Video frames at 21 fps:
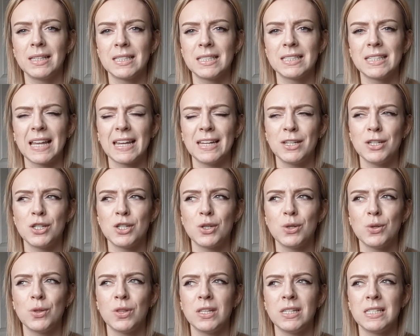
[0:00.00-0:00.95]
send
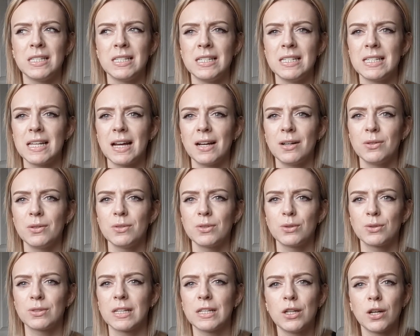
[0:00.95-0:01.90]
you the
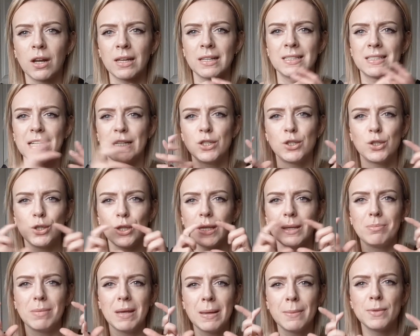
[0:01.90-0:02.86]
details or send you
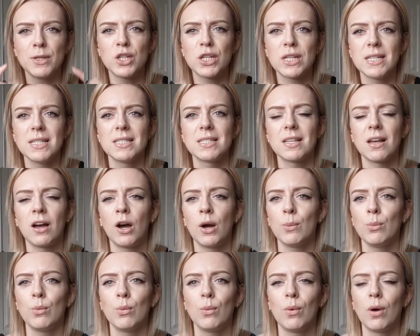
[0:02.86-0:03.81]
the images.
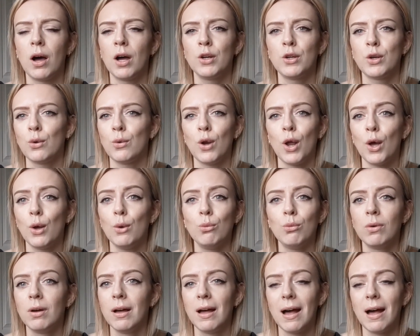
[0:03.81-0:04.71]
I don't know.